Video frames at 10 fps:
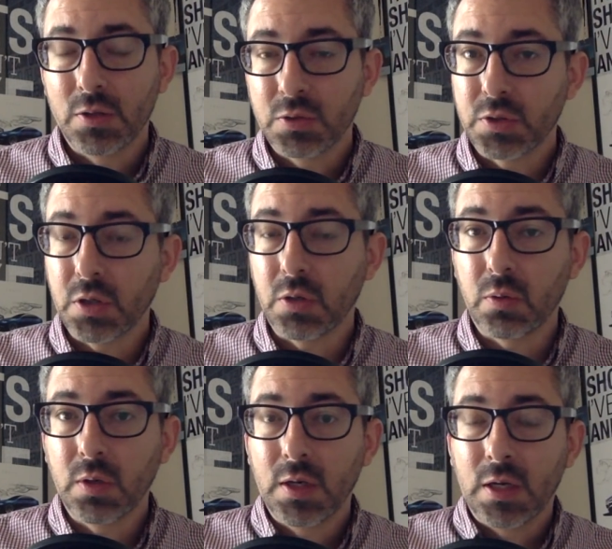
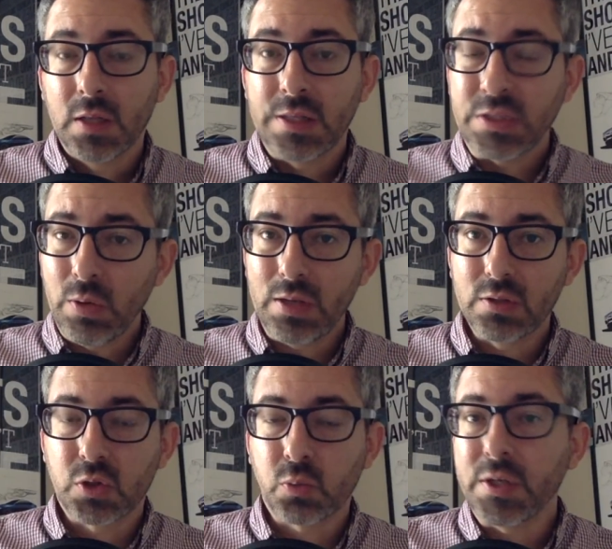So let's go ahead
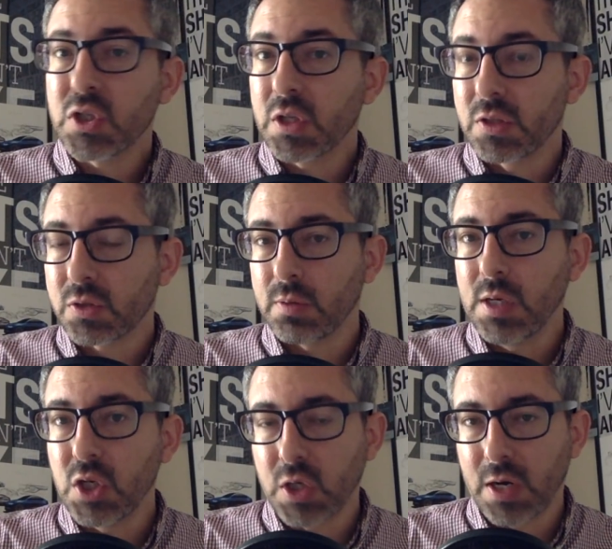and switch to the
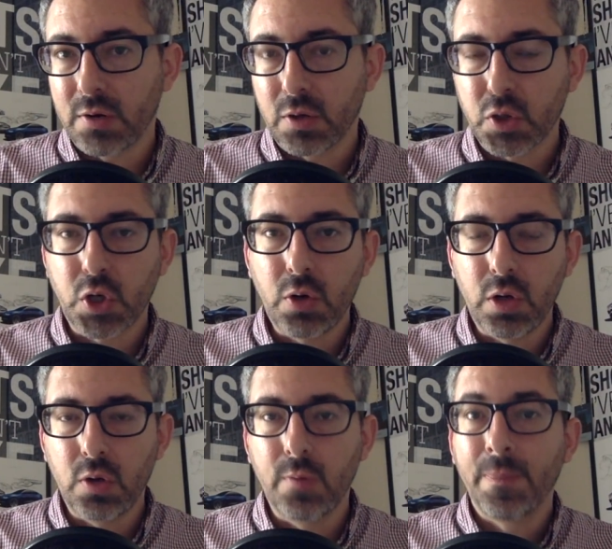screen share, and I'll show
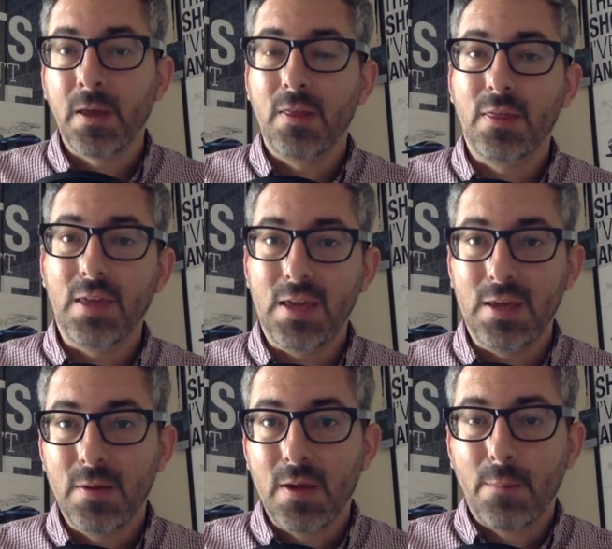you
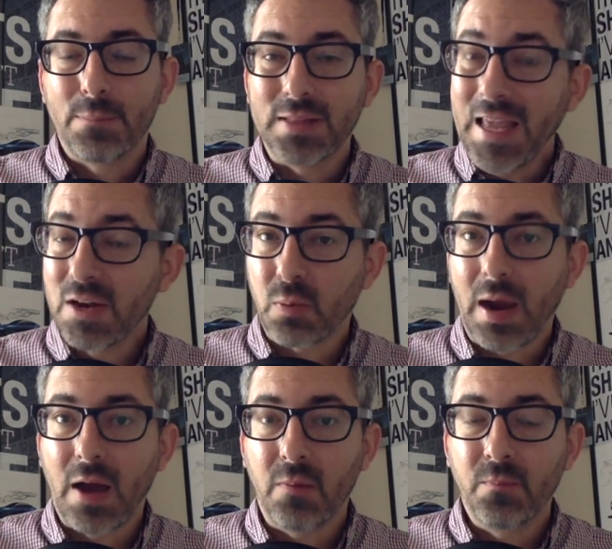the planned
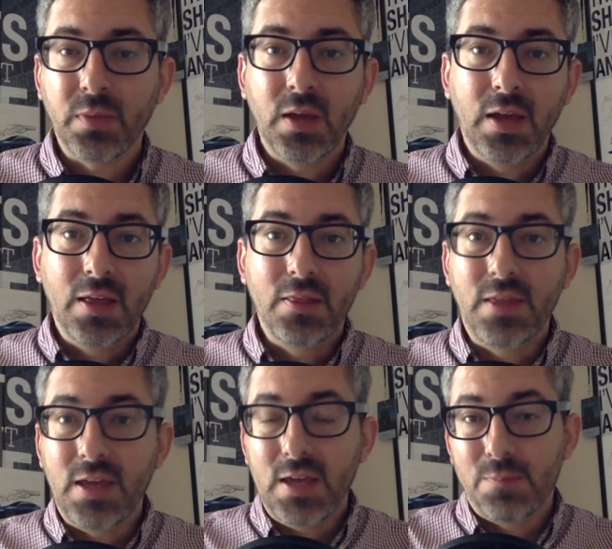route,
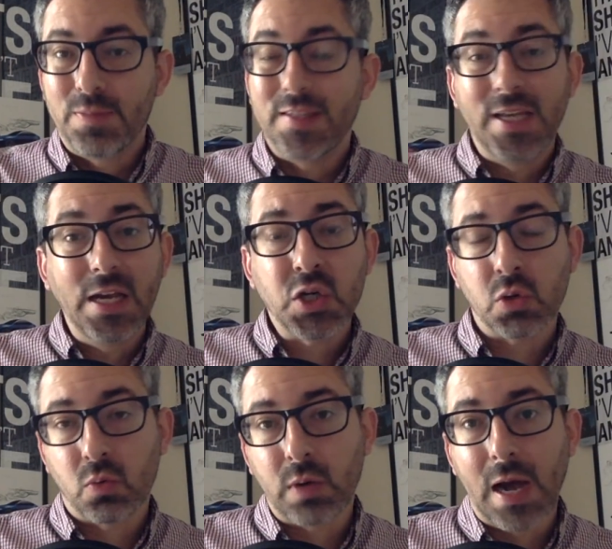the
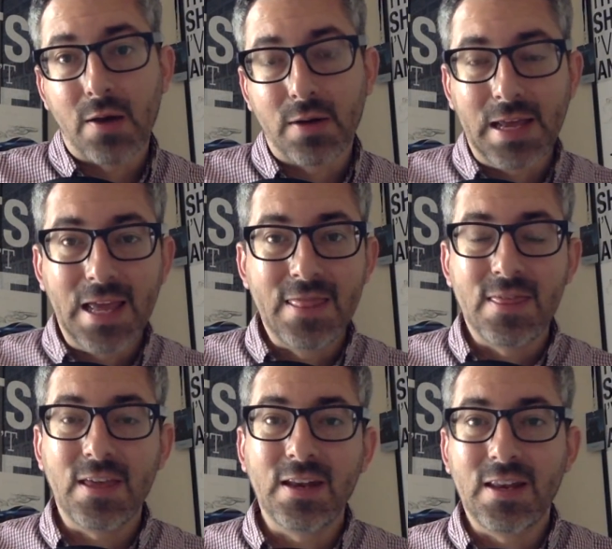potential route,
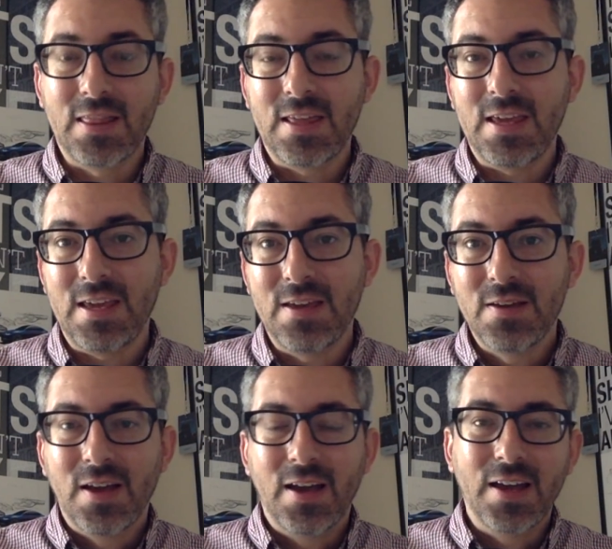and then the
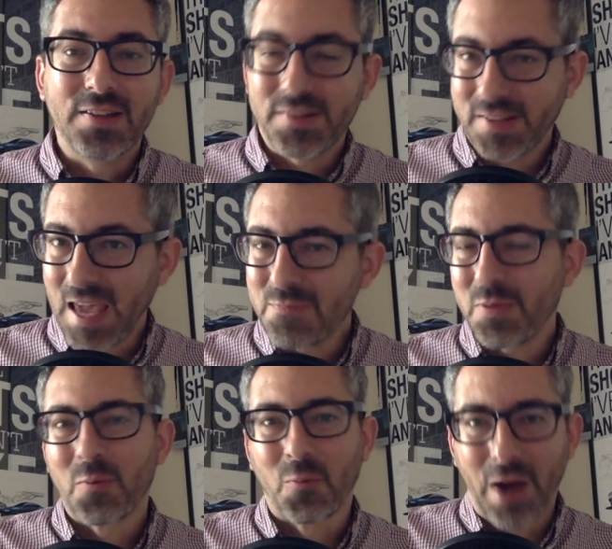
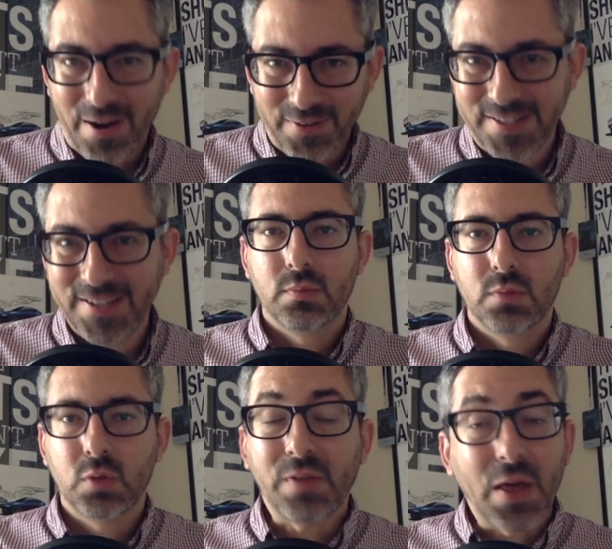escape route.
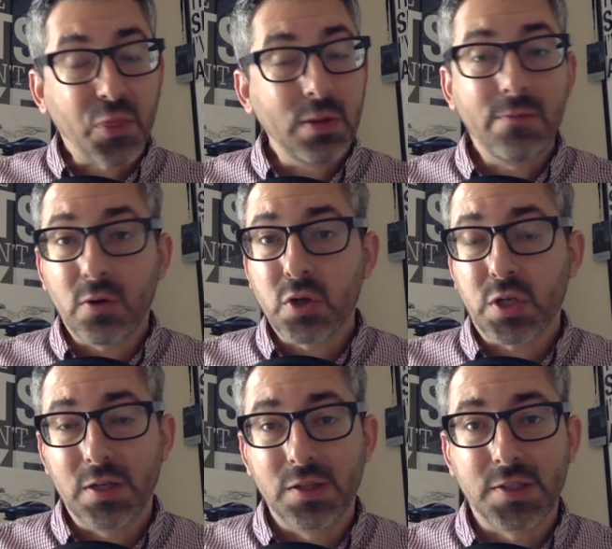So I've got three
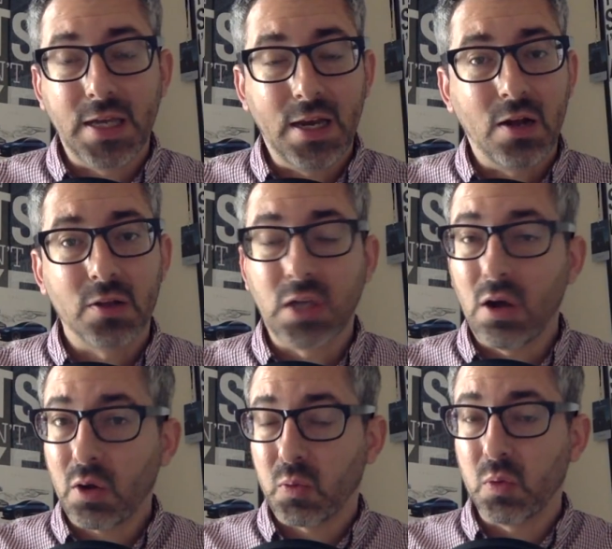versions, and I'll
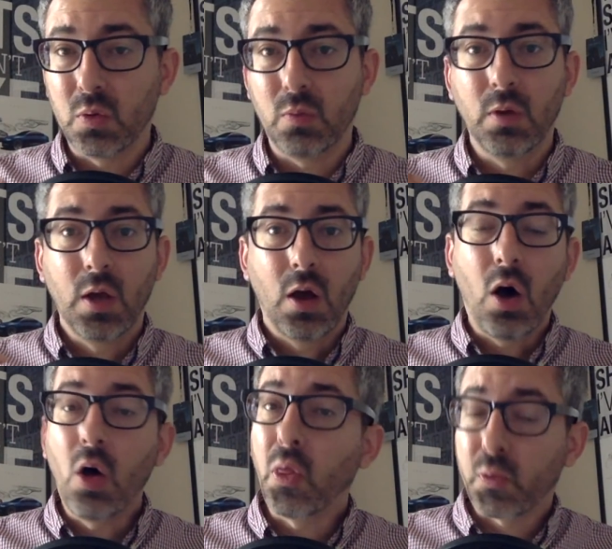talk through
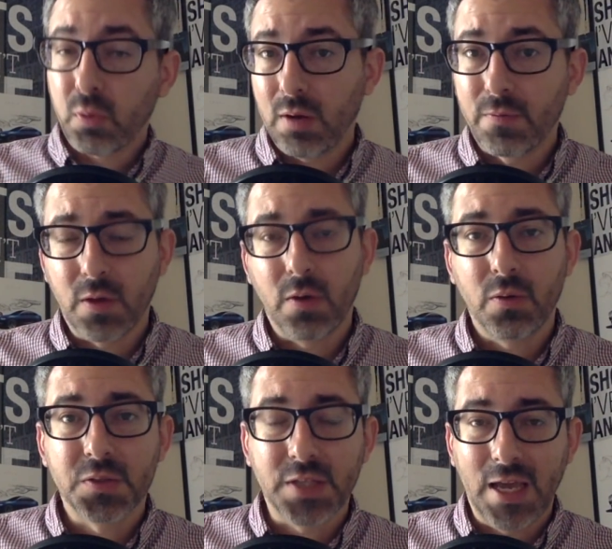all three of
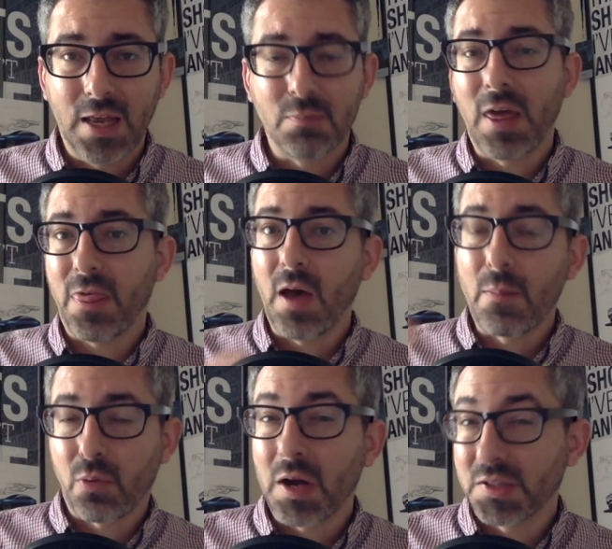those and my
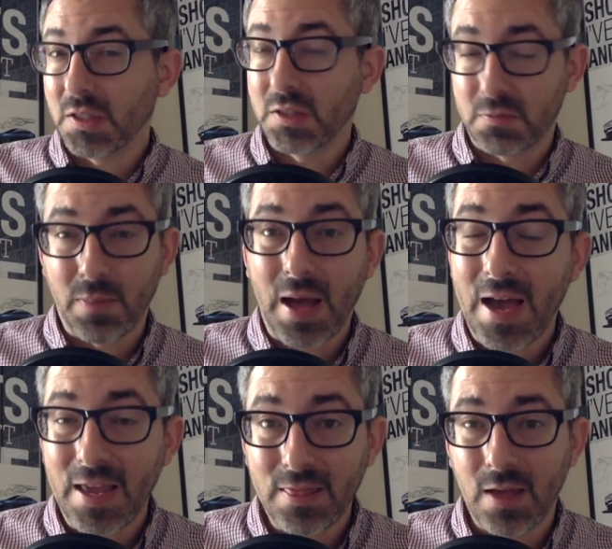thought process
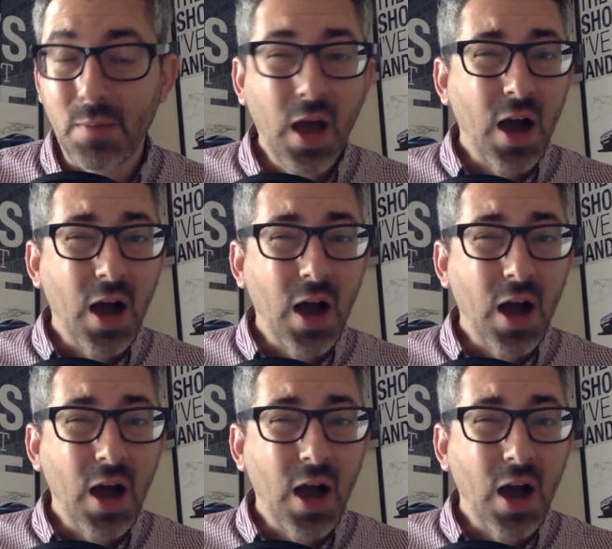behind them.